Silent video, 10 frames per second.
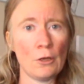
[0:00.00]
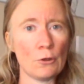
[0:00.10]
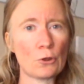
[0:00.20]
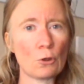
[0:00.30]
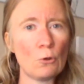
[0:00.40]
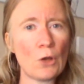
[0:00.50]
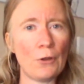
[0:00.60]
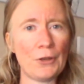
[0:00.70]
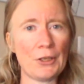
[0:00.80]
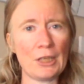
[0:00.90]
You do
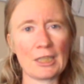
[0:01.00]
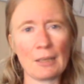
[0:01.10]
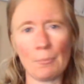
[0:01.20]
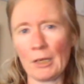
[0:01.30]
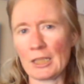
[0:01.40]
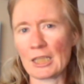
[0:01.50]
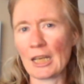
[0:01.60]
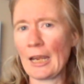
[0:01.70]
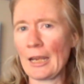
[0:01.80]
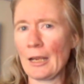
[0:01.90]
know that there's somebody
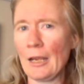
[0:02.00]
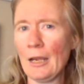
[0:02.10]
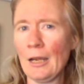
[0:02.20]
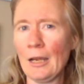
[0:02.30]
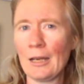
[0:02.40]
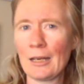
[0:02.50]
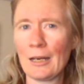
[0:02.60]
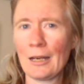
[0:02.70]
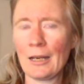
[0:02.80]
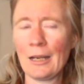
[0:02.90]
saying
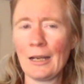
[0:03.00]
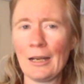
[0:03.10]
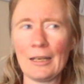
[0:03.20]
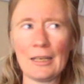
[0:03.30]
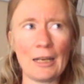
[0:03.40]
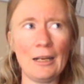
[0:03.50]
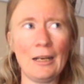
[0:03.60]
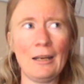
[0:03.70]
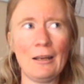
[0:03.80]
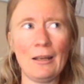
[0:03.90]

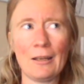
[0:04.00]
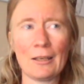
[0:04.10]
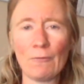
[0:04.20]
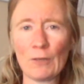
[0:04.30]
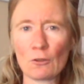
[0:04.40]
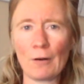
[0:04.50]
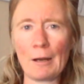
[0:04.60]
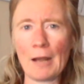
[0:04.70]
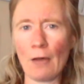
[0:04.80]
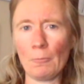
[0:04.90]
that the
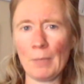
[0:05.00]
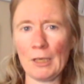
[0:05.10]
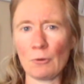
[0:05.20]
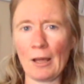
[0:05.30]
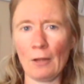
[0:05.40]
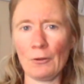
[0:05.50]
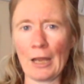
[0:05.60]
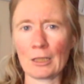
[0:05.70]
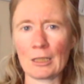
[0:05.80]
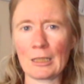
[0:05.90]
Victorian Mental Health
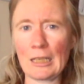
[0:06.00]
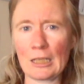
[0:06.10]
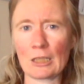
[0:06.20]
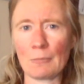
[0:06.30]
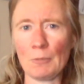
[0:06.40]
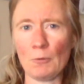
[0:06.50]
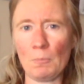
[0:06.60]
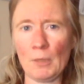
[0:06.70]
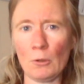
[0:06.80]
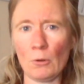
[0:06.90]
Act needs to be
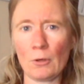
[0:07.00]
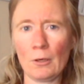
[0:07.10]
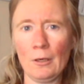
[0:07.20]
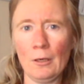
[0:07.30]
repealed.